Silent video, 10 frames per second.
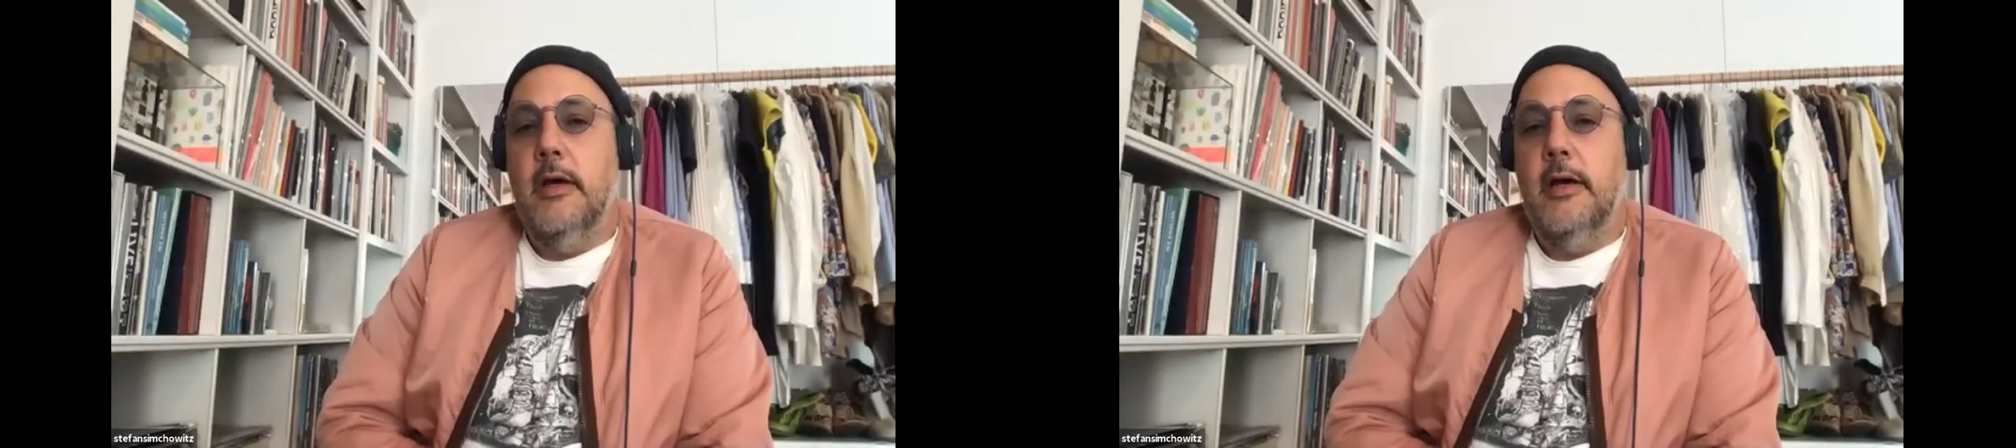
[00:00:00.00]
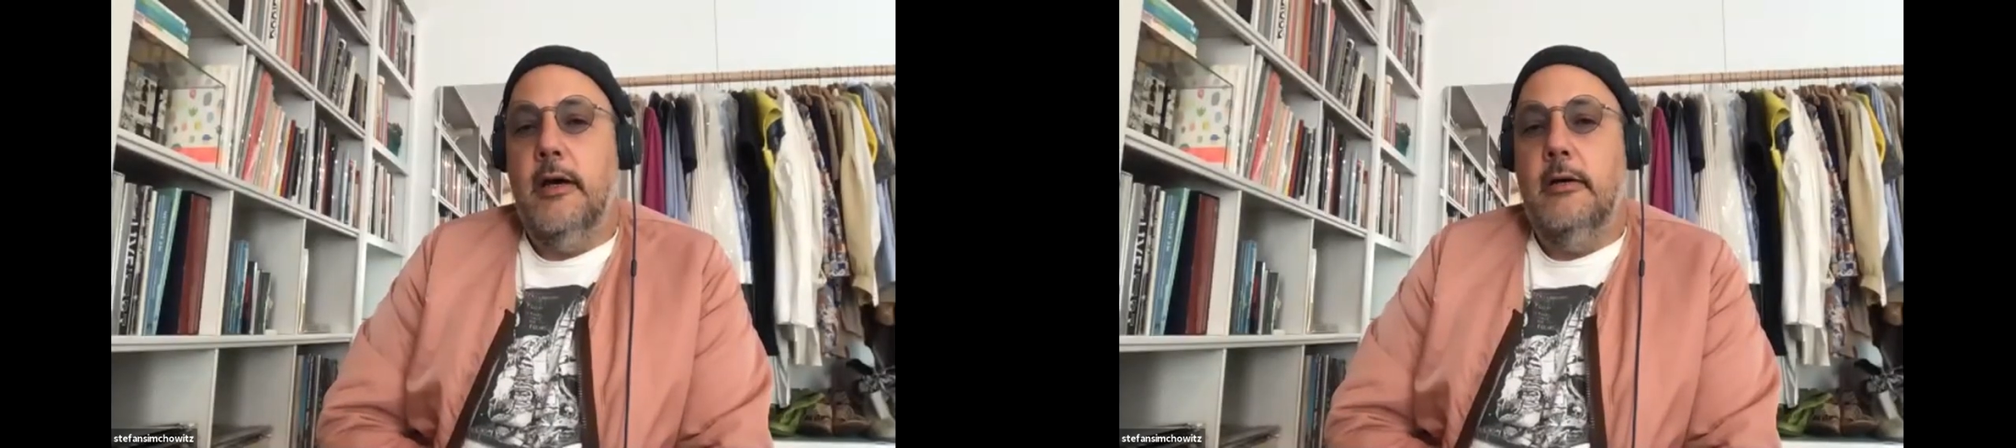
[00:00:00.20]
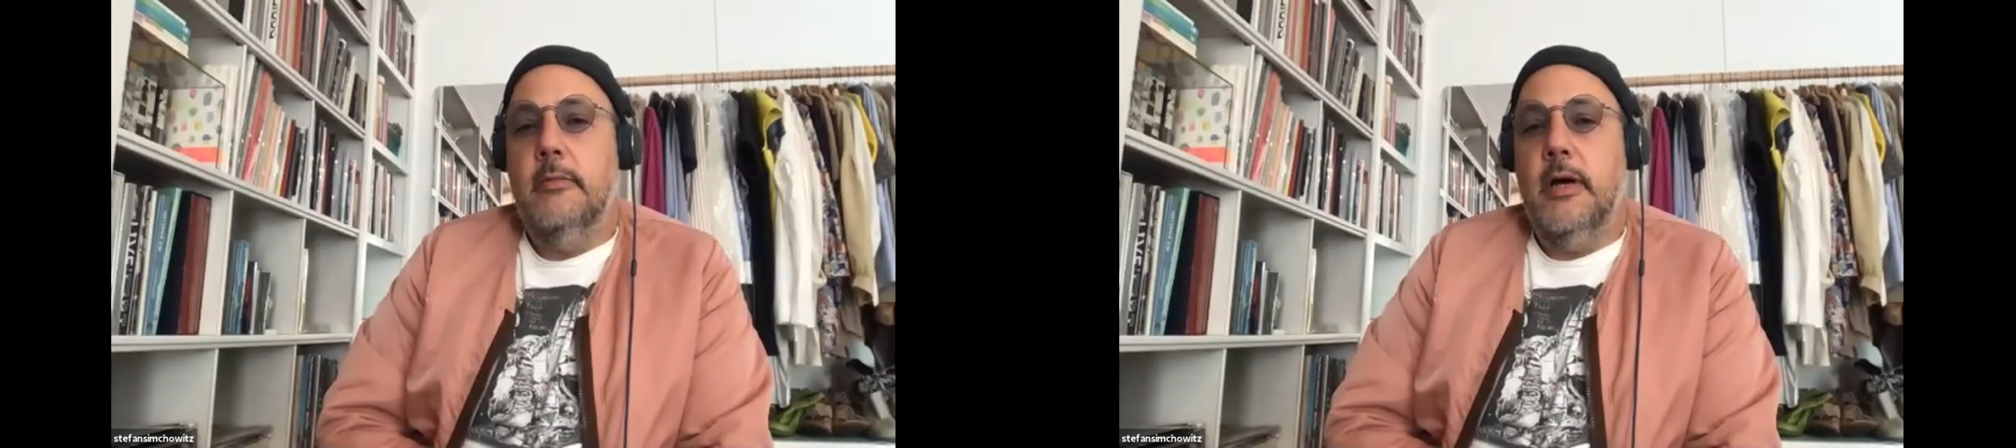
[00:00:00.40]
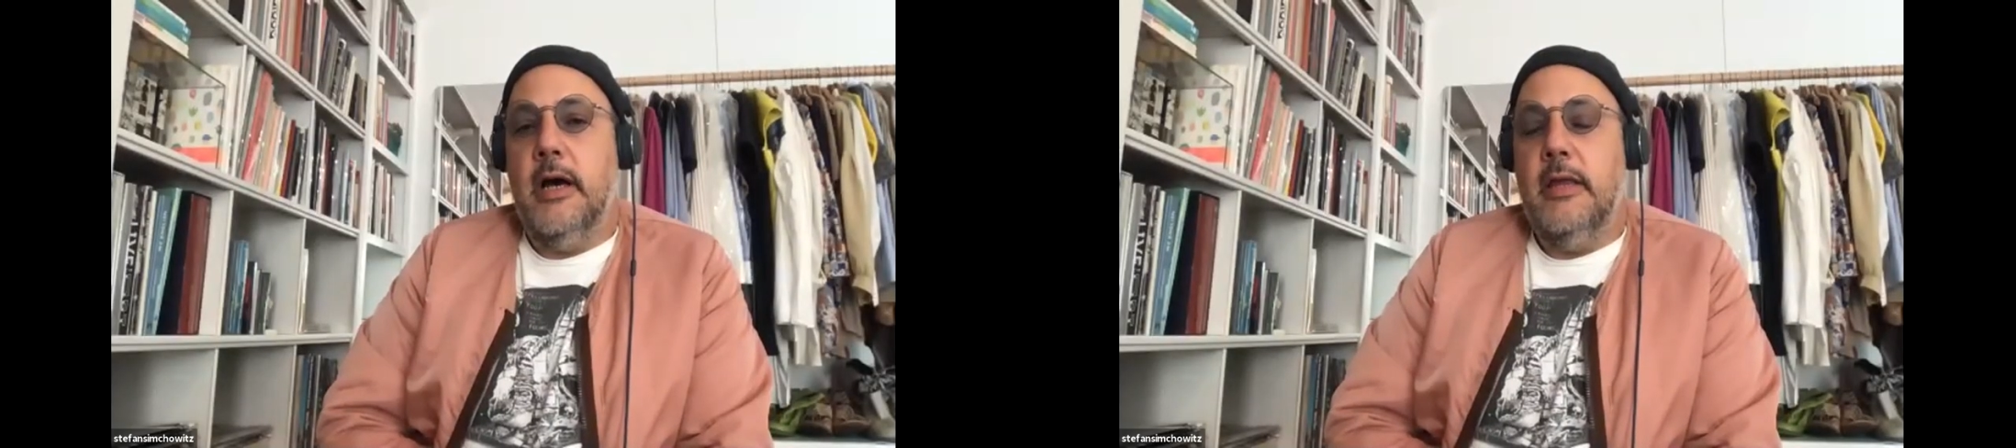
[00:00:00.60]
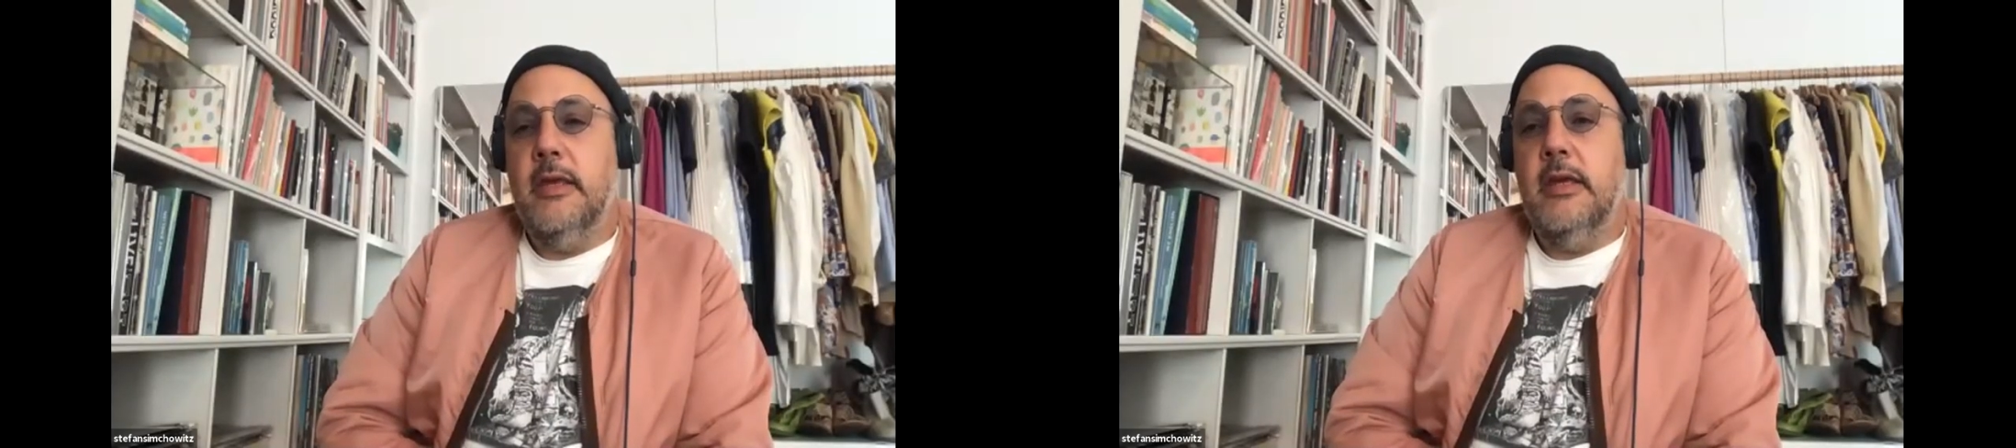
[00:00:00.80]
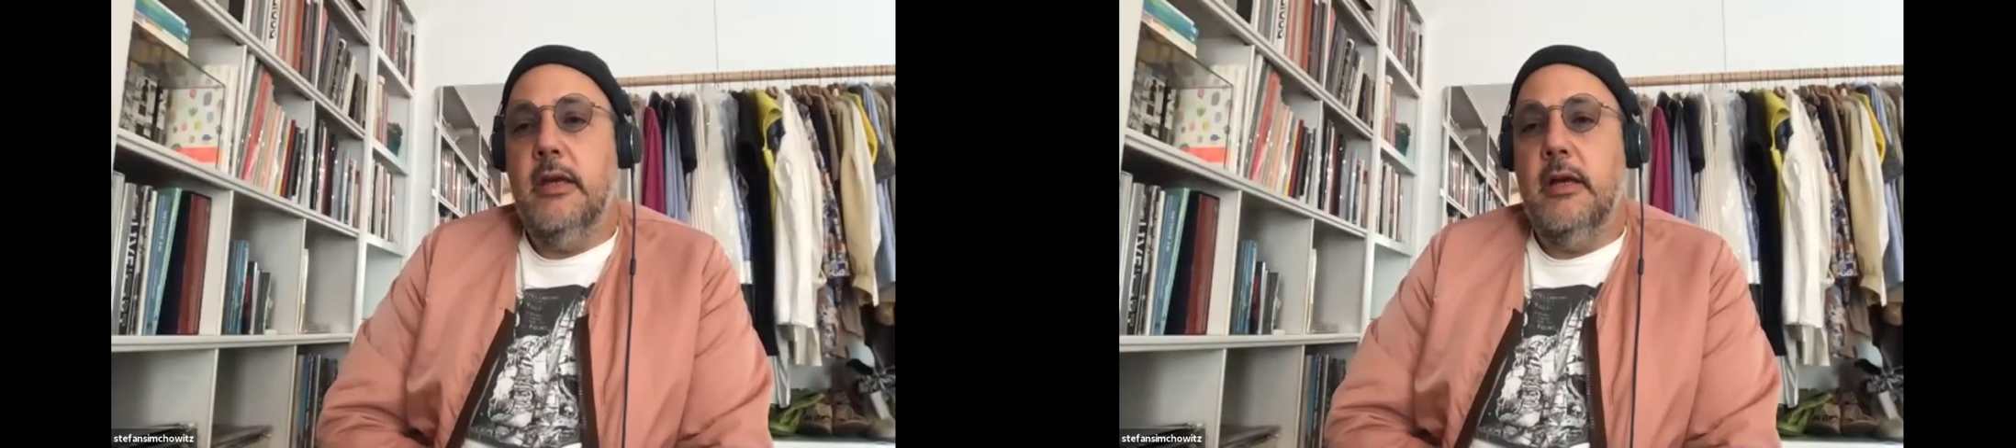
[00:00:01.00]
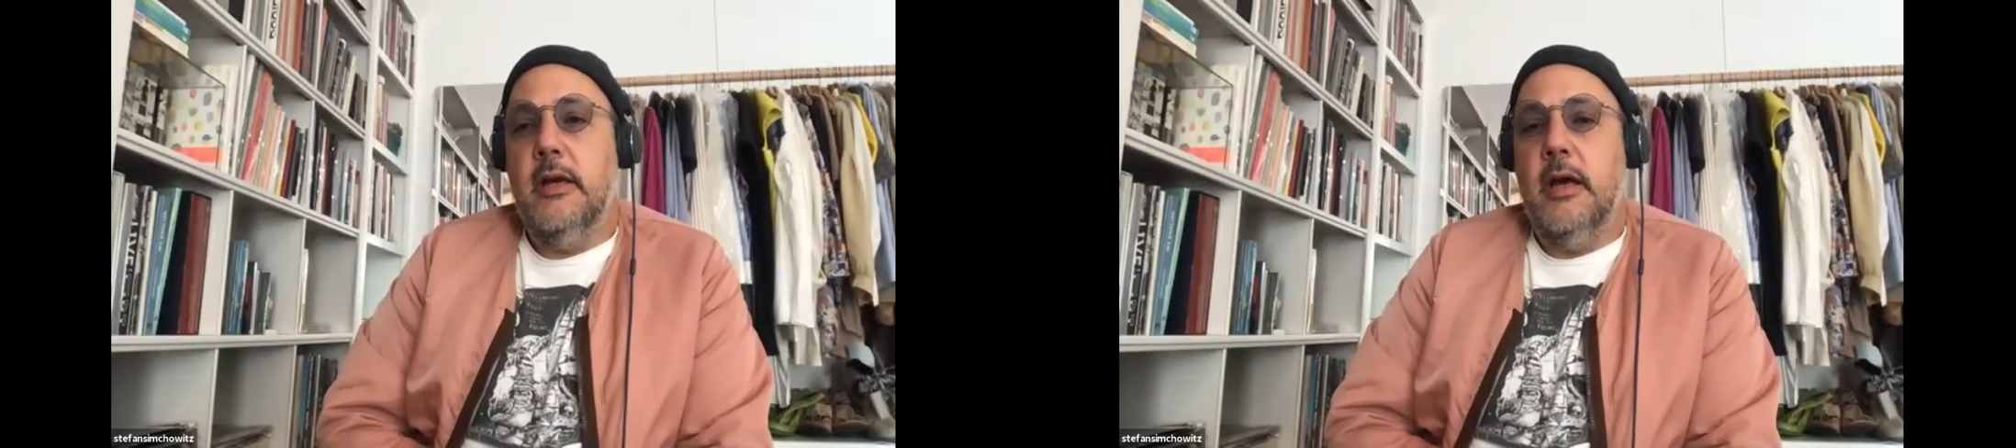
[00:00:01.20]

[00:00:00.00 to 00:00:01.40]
Um, I think